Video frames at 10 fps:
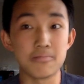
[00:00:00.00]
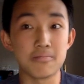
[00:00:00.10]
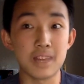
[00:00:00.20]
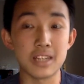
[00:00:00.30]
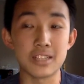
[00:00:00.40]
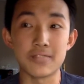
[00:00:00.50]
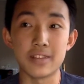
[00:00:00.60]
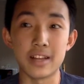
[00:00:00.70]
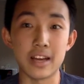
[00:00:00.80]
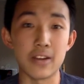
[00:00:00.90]
I just feel
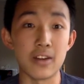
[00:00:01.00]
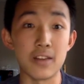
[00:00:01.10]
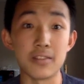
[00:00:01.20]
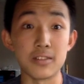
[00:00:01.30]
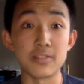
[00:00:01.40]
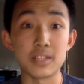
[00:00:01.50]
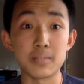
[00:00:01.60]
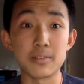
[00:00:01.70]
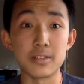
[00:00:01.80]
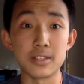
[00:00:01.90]
like I don't have enough
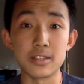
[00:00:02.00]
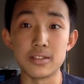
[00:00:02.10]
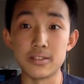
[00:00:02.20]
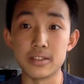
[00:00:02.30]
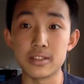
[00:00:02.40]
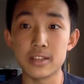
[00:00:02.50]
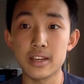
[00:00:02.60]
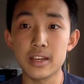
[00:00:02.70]
experience to do this.